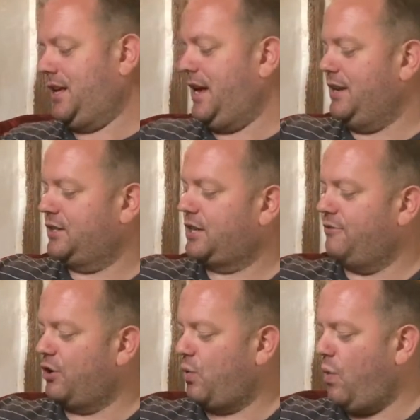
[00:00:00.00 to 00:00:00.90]
it's
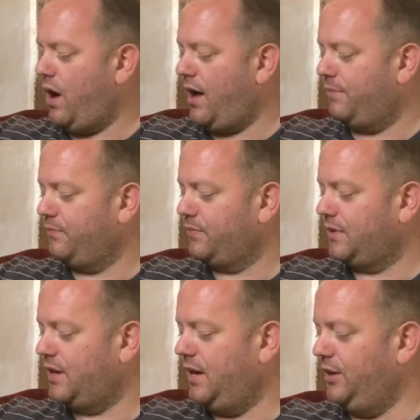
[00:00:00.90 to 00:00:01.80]
going to require
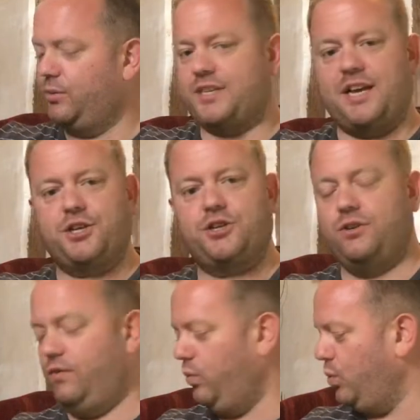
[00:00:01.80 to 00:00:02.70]
a little dash
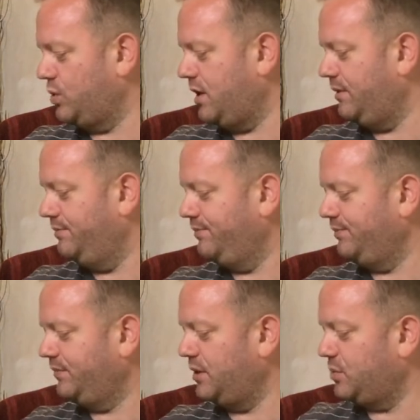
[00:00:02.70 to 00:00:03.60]
of water
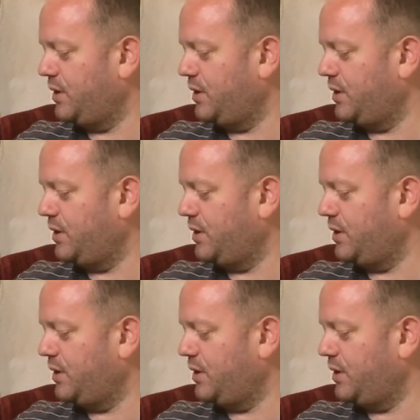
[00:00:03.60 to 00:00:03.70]
as